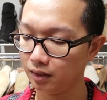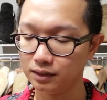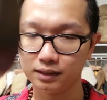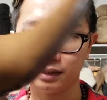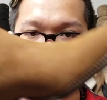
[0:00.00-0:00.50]

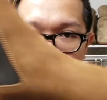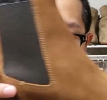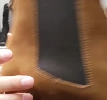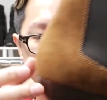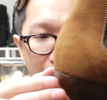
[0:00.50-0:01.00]
It is a
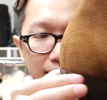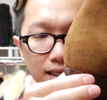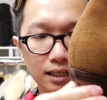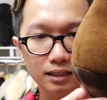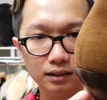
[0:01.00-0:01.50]
leather
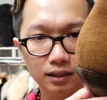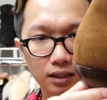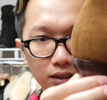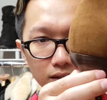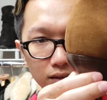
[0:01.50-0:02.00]
stacking
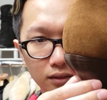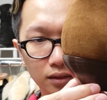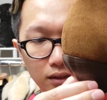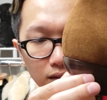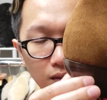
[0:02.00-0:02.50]
here
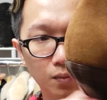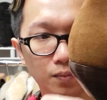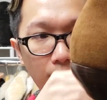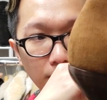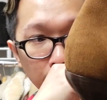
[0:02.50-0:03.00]
on the
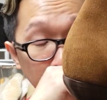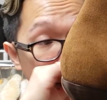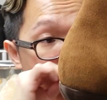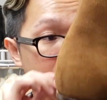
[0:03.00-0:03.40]
bottom.